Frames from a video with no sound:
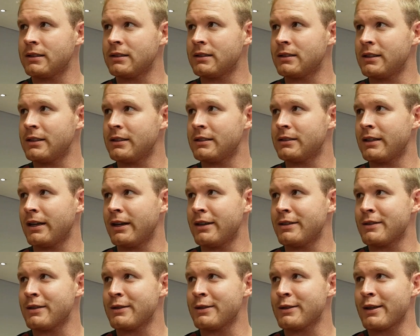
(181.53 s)
these
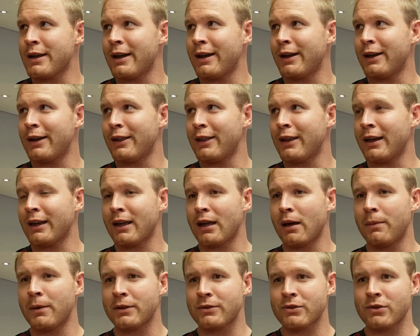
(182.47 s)
days is they're
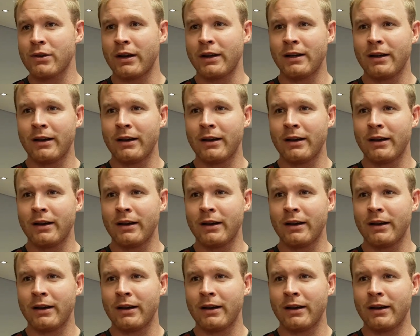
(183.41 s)
coming straight